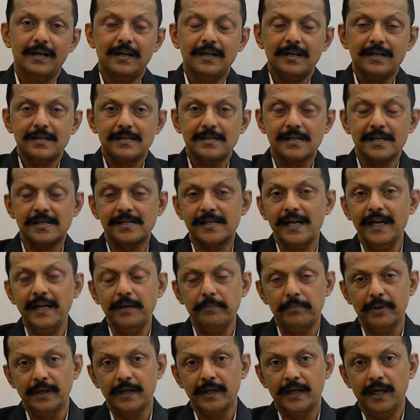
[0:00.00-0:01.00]

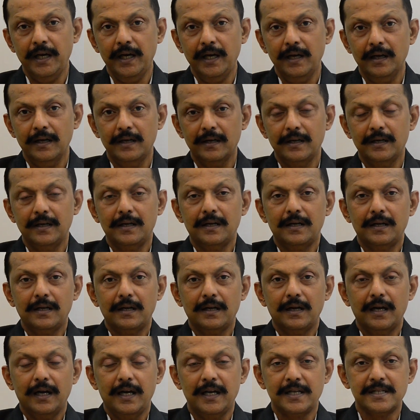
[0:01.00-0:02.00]
Sustainability
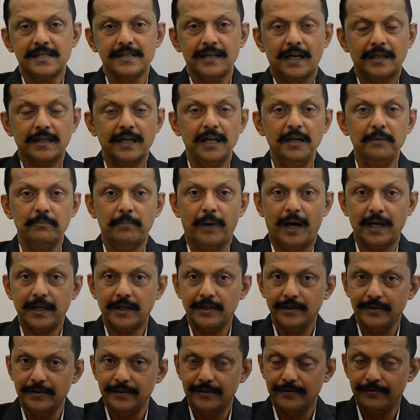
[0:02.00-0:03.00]
is nothing but,
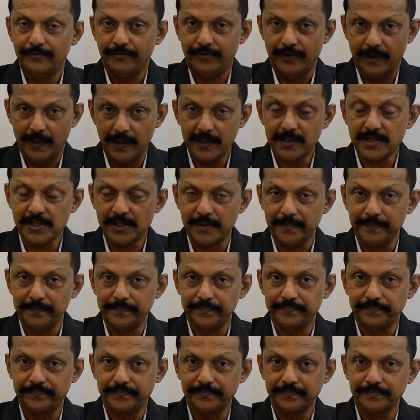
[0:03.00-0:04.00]
first,
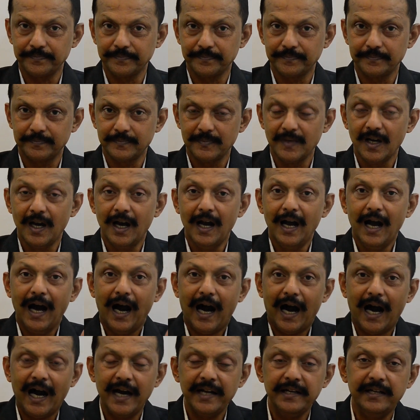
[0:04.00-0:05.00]

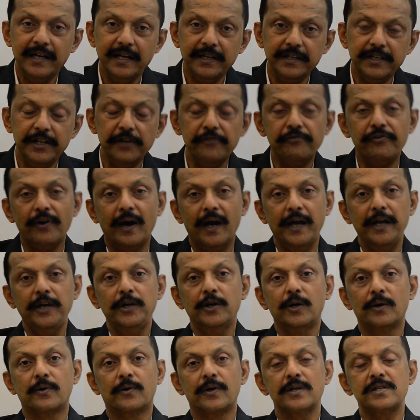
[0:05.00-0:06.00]
identifying
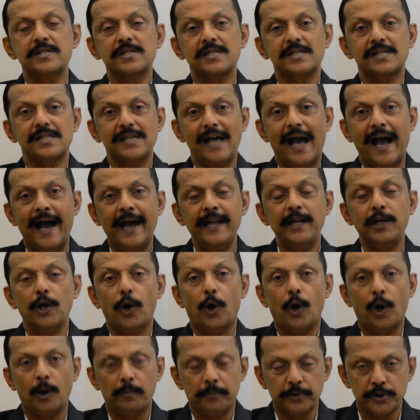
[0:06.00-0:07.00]
your risks and
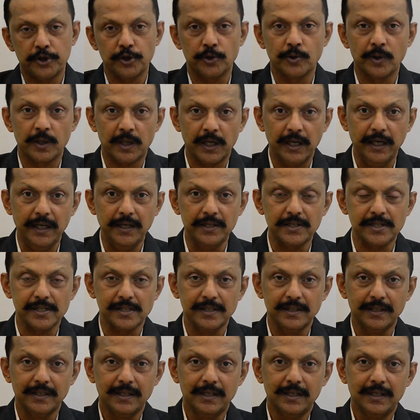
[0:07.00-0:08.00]
opportunities
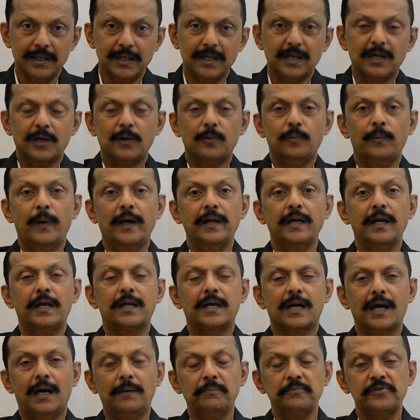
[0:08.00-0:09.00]
when it
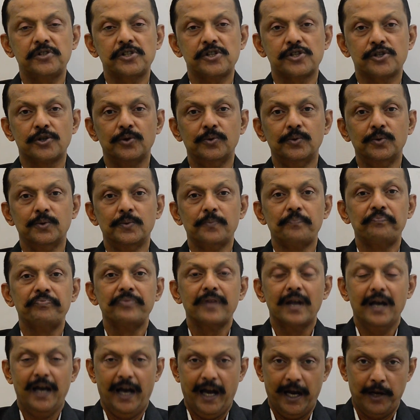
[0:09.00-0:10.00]
comes to
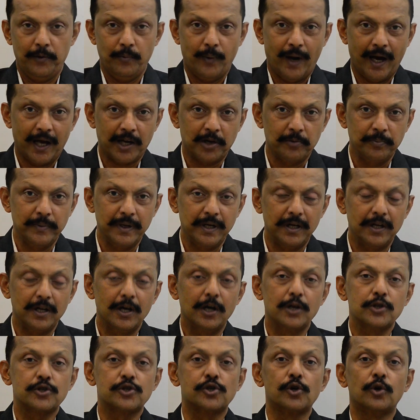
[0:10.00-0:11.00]
environment,
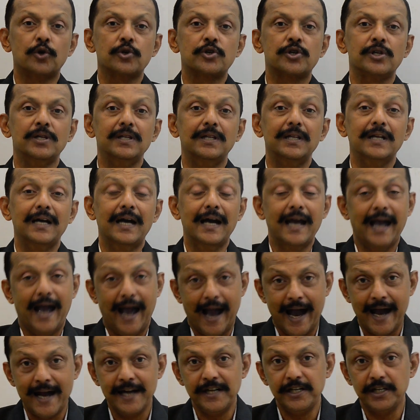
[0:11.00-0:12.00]
social,
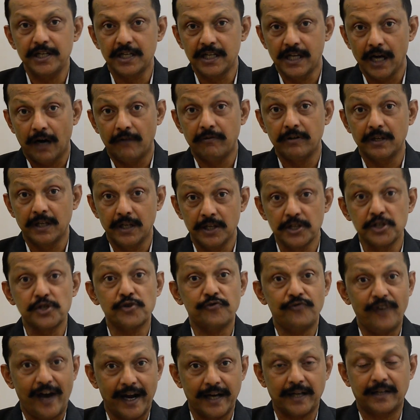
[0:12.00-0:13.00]
and governance
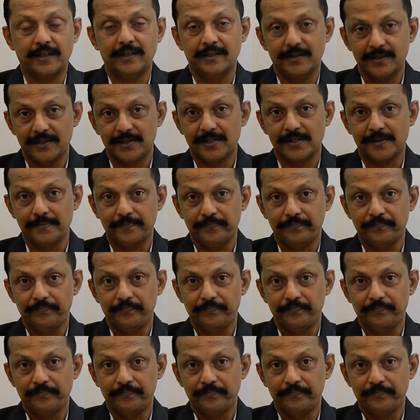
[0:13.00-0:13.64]
factors.